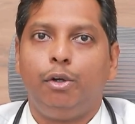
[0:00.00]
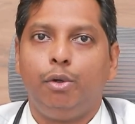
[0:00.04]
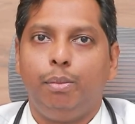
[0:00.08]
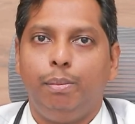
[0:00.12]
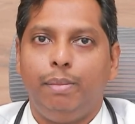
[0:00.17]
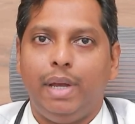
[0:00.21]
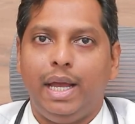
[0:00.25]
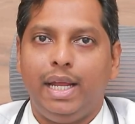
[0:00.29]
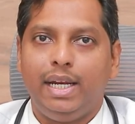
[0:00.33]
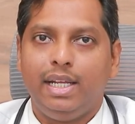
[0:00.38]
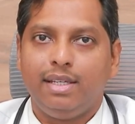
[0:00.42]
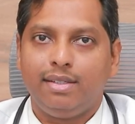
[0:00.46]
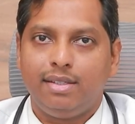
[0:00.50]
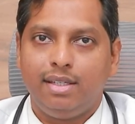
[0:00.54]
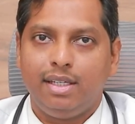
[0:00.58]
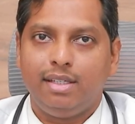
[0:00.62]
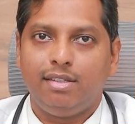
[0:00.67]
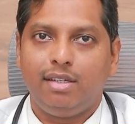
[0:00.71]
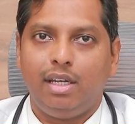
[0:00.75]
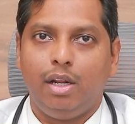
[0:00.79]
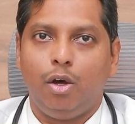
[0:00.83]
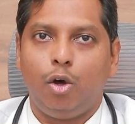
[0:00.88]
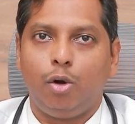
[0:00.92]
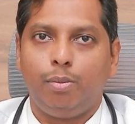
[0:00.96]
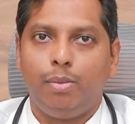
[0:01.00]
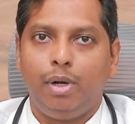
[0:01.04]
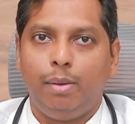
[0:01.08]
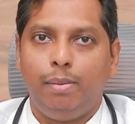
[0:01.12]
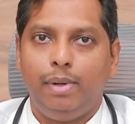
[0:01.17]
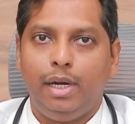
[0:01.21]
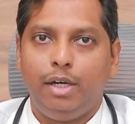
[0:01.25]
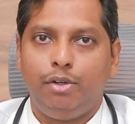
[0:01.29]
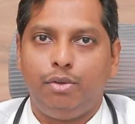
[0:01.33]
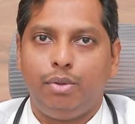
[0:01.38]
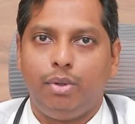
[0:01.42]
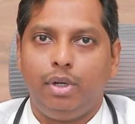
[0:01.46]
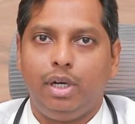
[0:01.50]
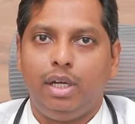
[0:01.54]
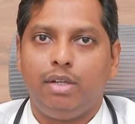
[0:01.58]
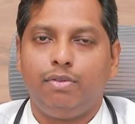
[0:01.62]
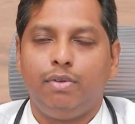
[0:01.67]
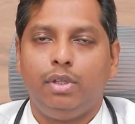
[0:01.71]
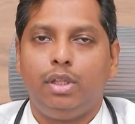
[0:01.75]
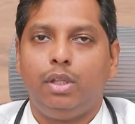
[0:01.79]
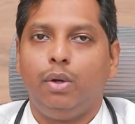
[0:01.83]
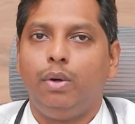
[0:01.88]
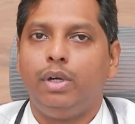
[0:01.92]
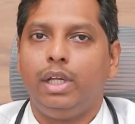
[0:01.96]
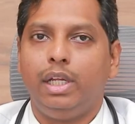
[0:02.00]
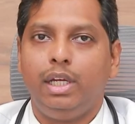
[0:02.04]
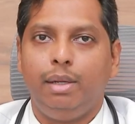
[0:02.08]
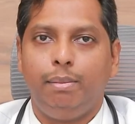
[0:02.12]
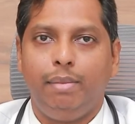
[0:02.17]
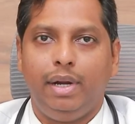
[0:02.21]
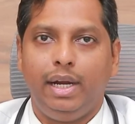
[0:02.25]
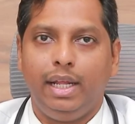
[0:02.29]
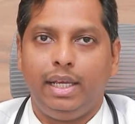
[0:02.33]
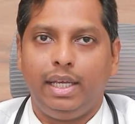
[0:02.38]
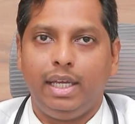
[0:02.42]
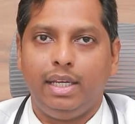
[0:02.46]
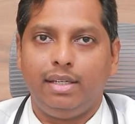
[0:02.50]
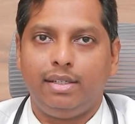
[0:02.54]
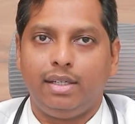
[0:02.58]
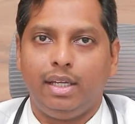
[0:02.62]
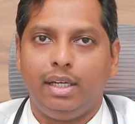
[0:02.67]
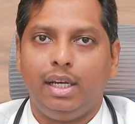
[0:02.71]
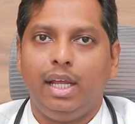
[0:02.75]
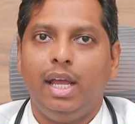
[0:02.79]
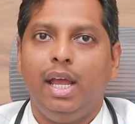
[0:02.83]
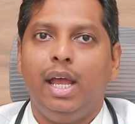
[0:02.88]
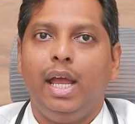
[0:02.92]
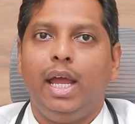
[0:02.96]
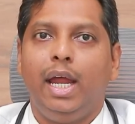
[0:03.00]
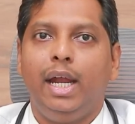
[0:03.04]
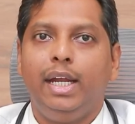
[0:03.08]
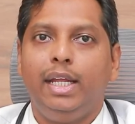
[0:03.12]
to manage his normal blood sugars without any medication.